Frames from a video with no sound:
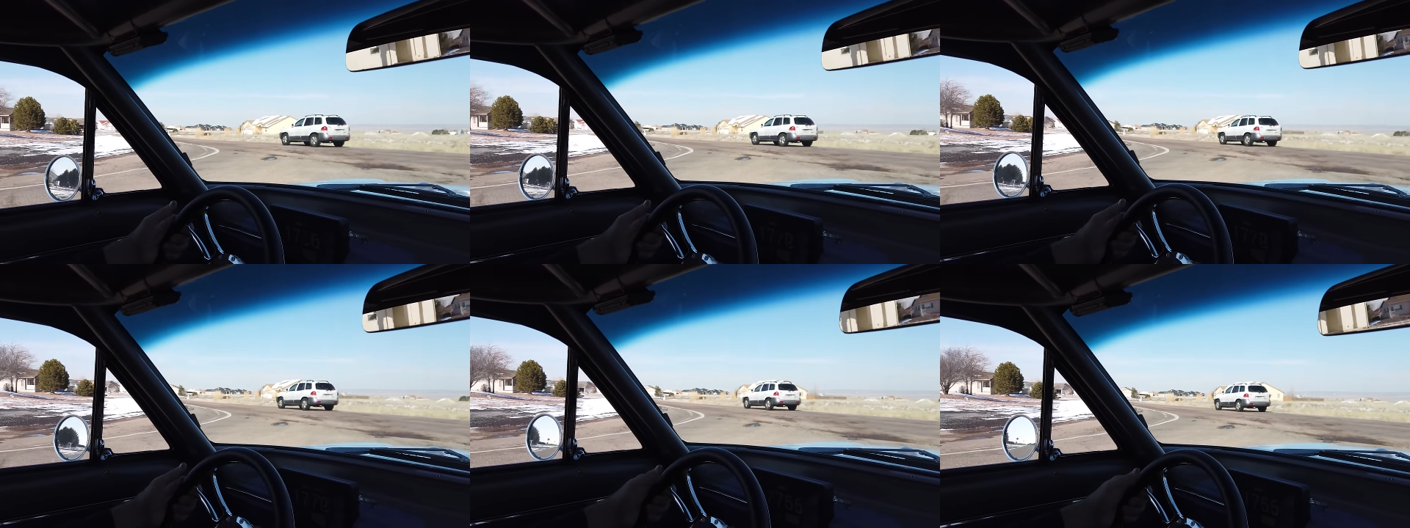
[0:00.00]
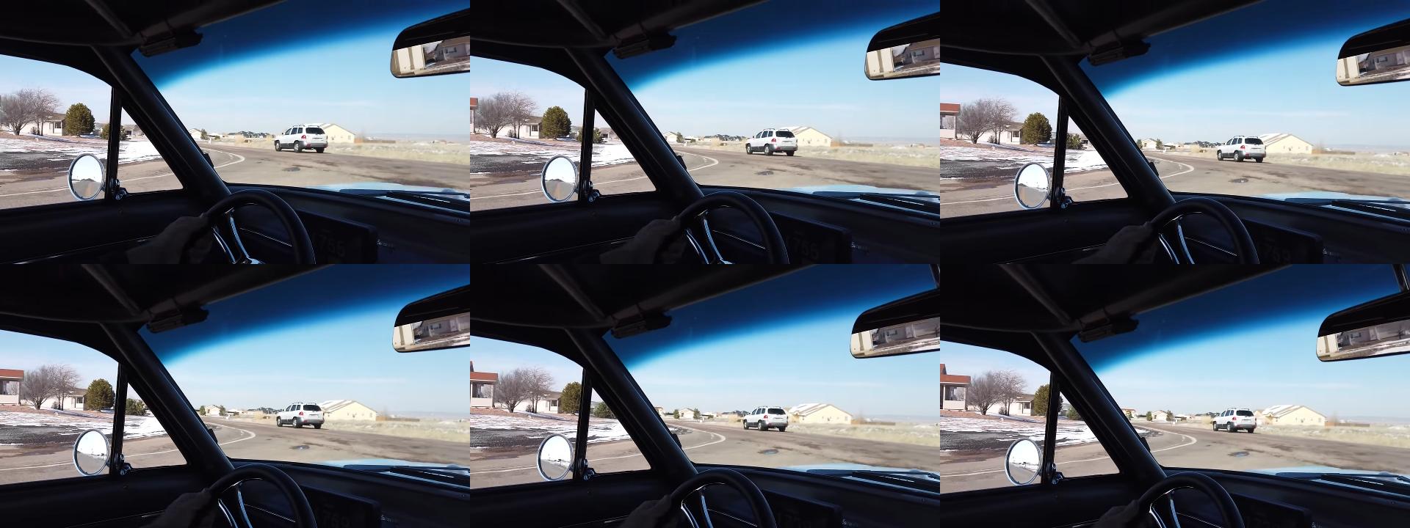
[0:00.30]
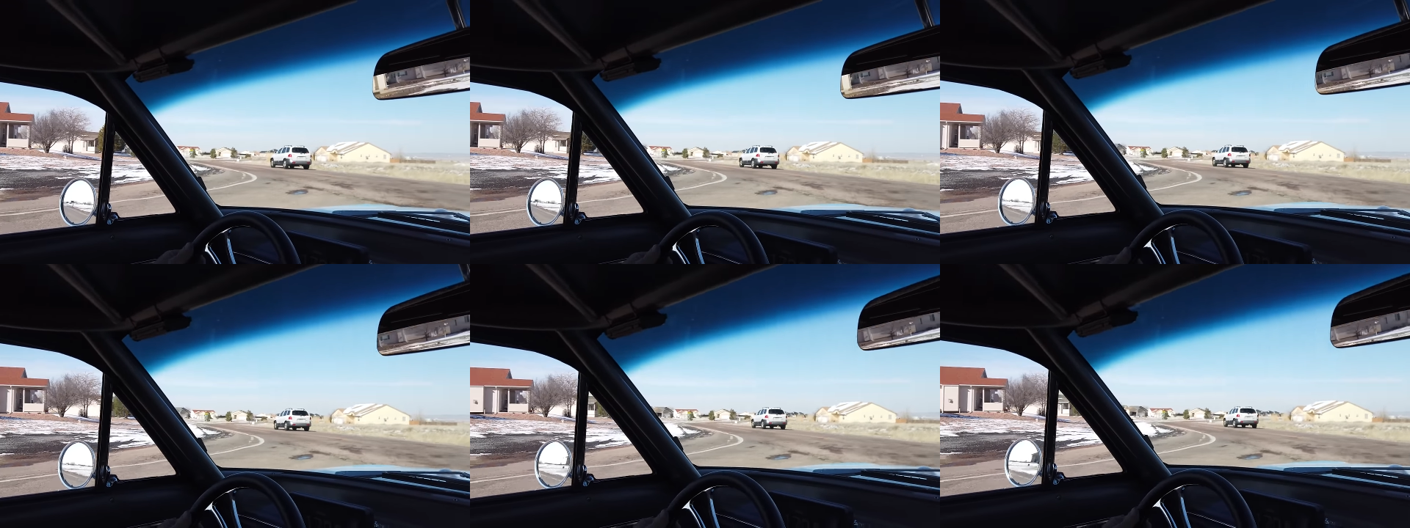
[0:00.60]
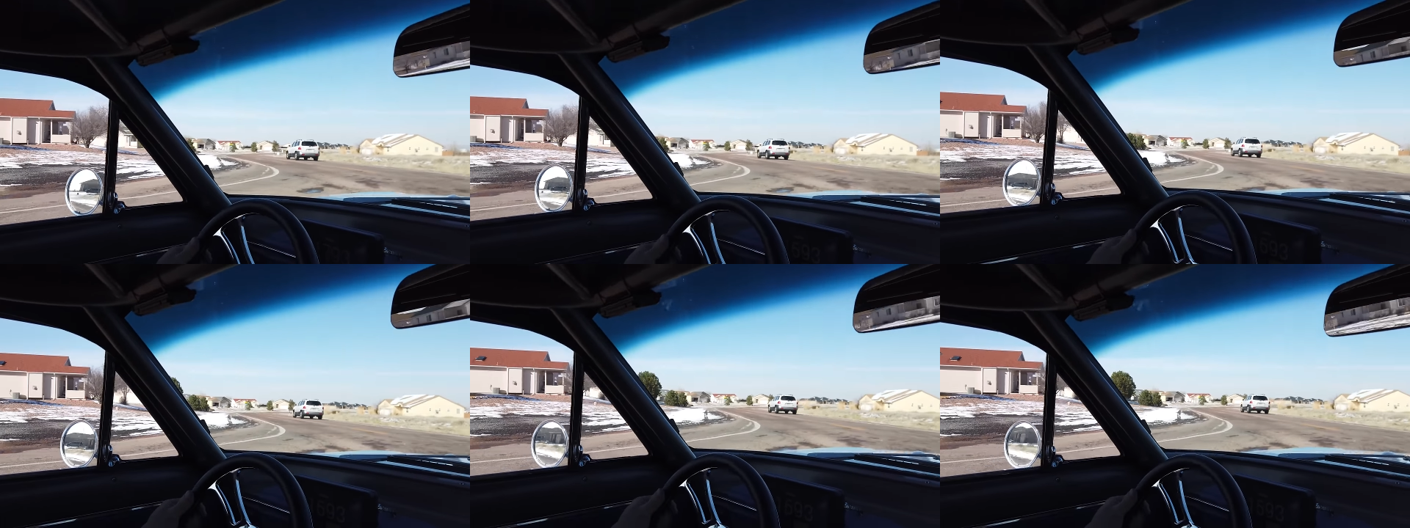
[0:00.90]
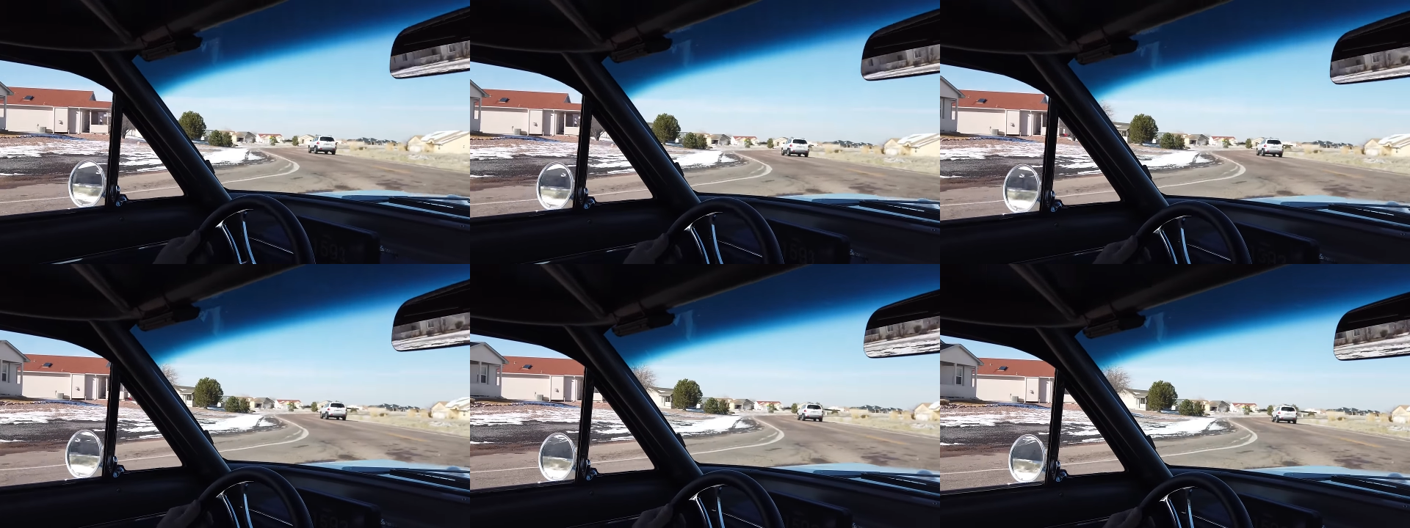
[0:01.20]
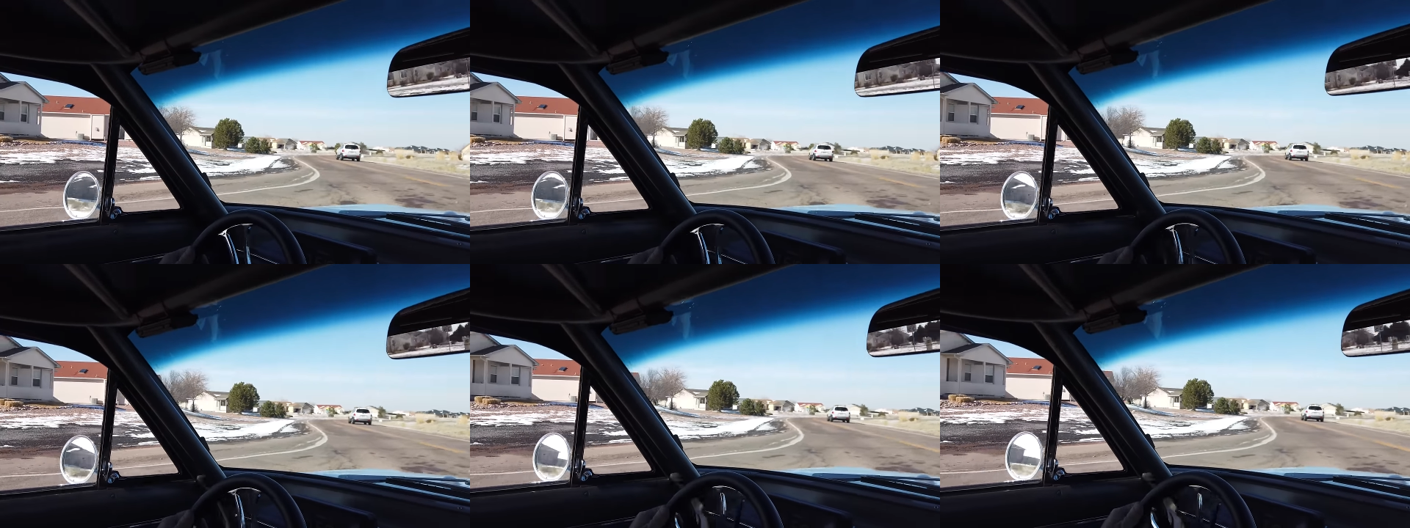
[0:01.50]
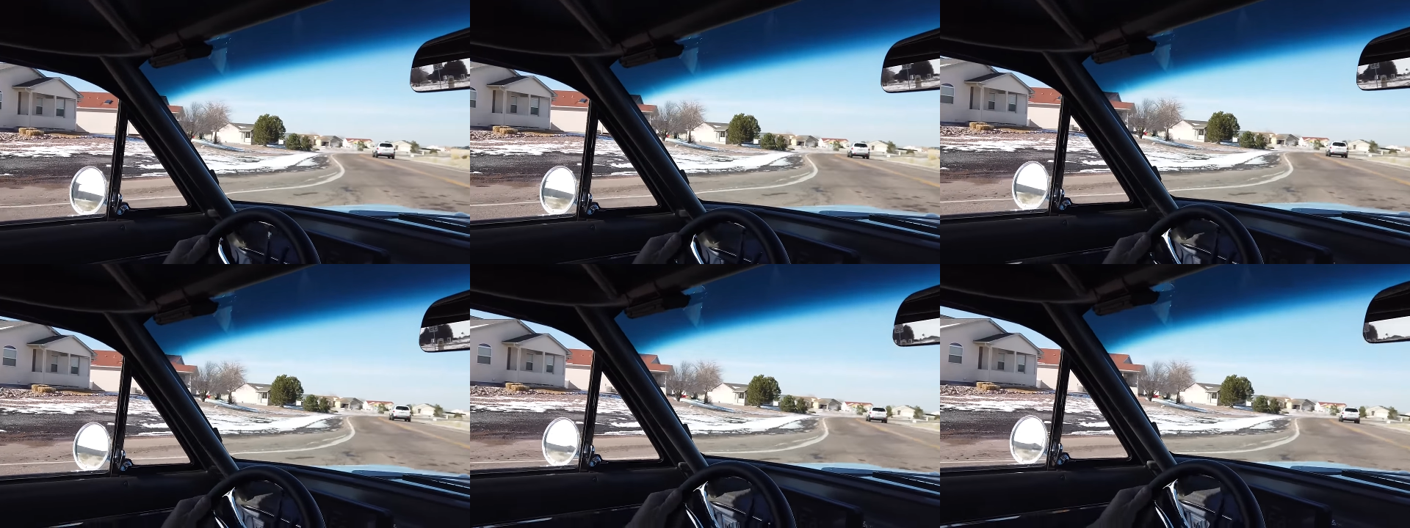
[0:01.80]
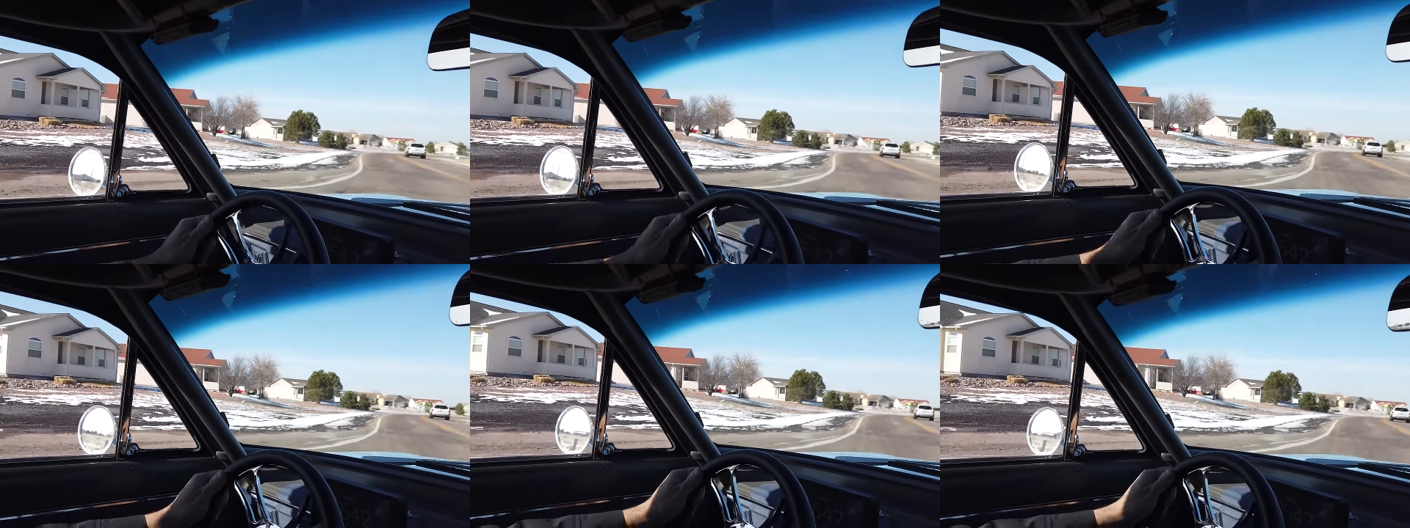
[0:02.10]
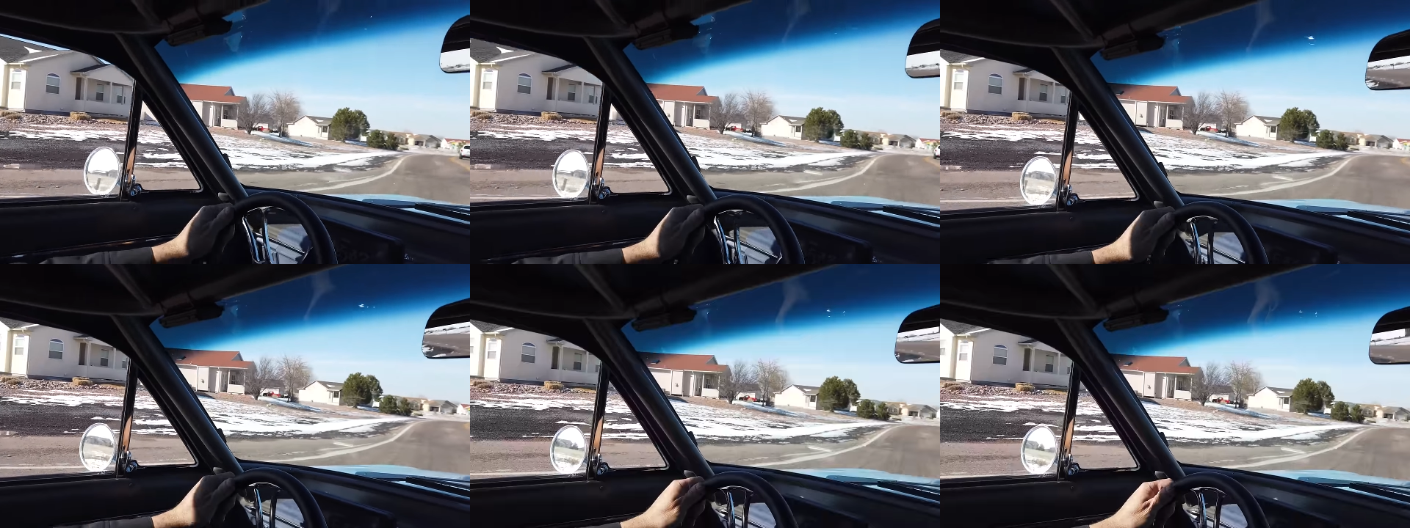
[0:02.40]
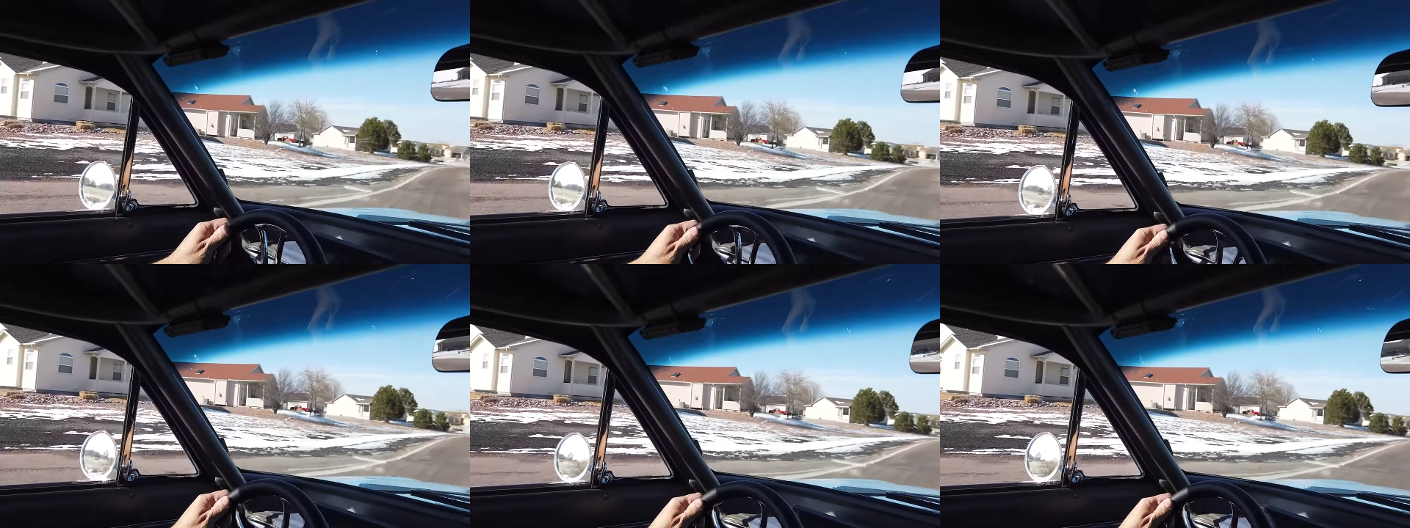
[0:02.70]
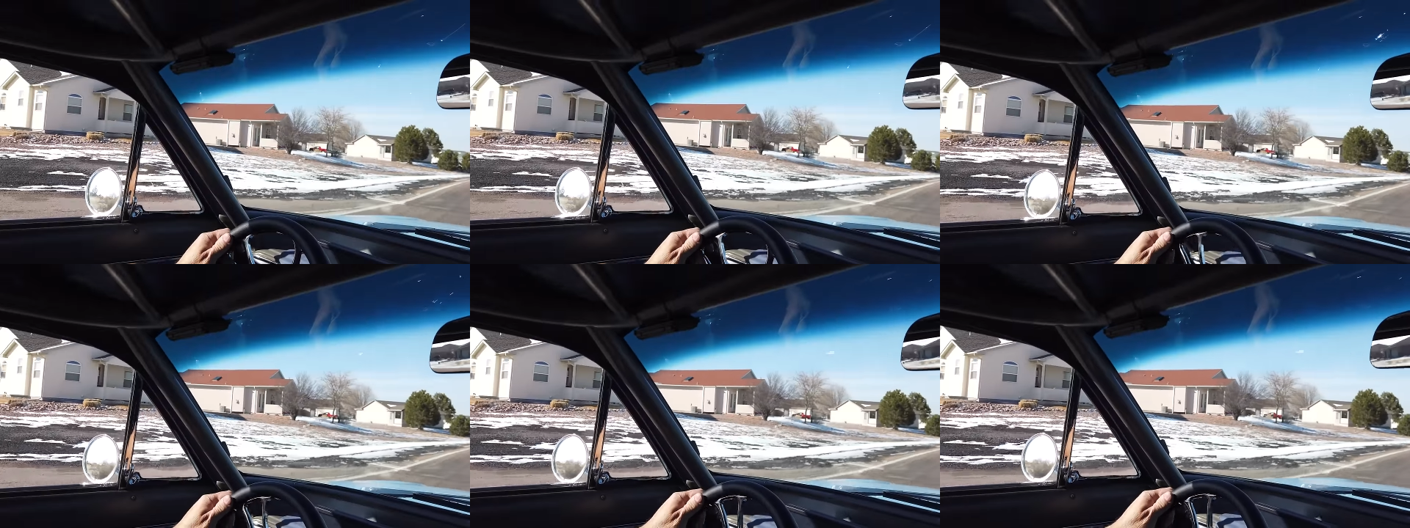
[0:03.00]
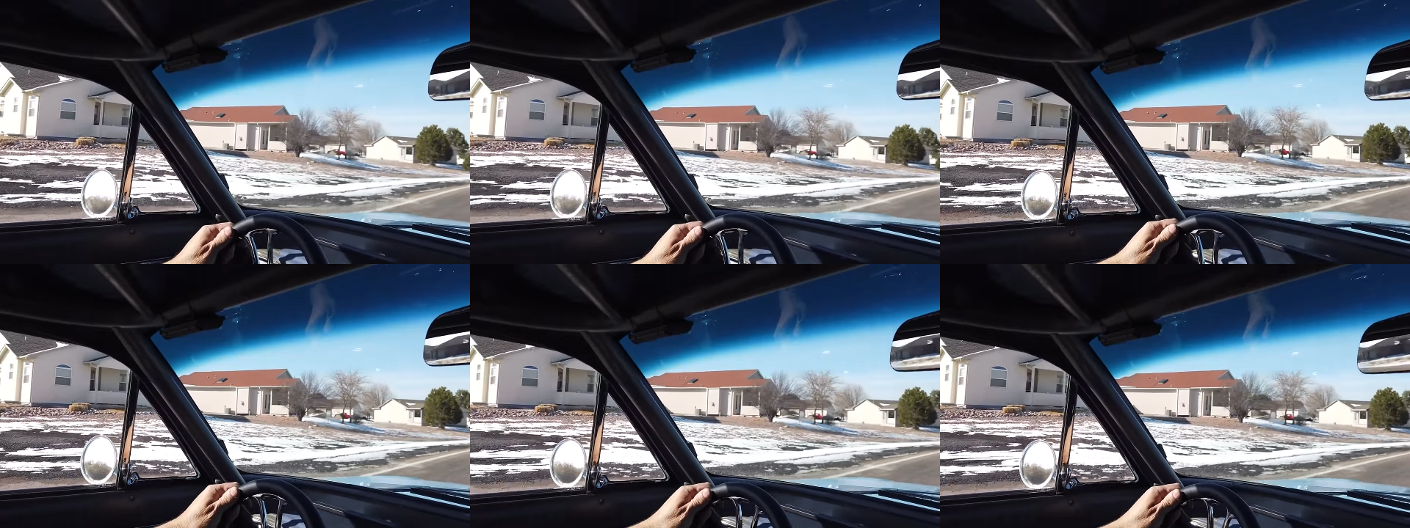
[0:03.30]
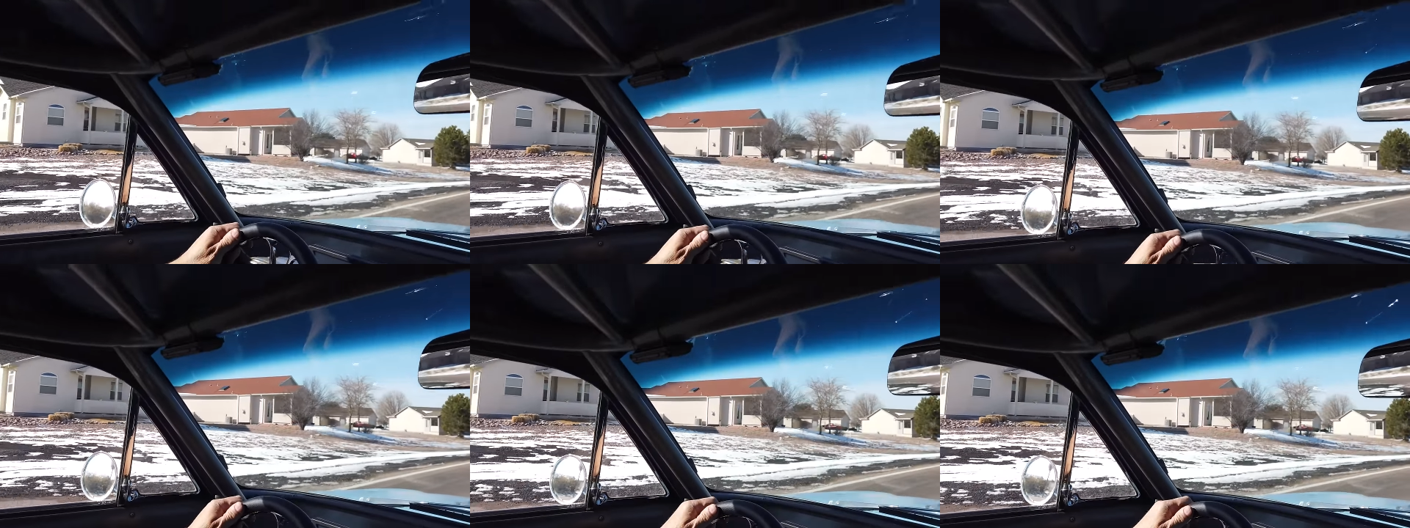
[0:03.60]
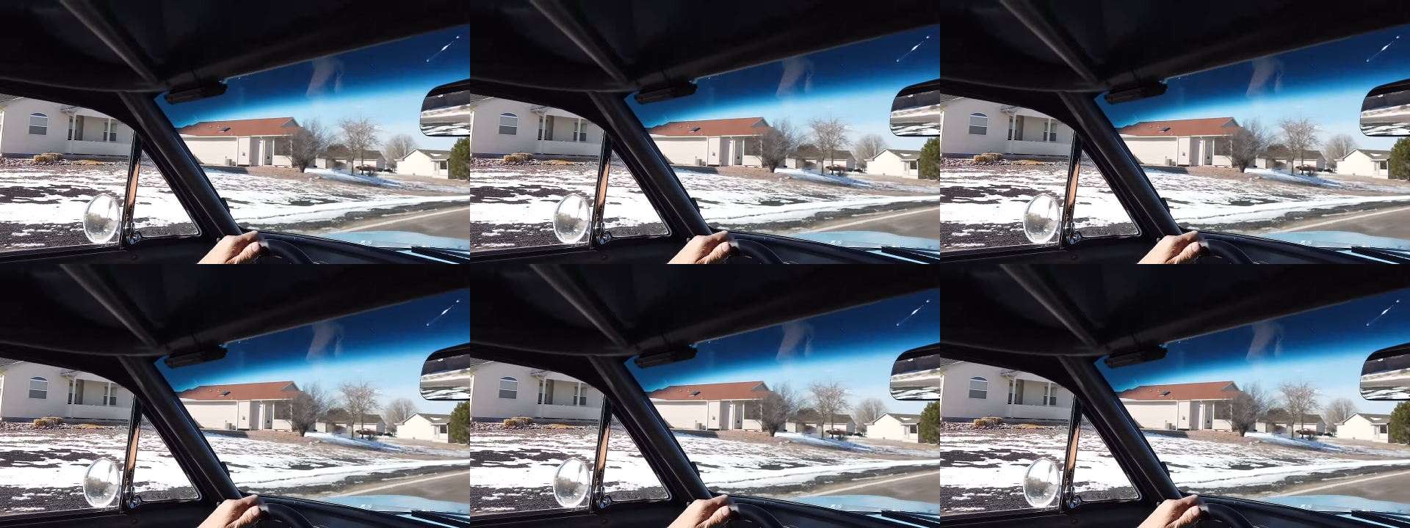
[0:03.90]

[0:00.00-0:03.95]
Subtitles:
Nobody's mouth can be seen.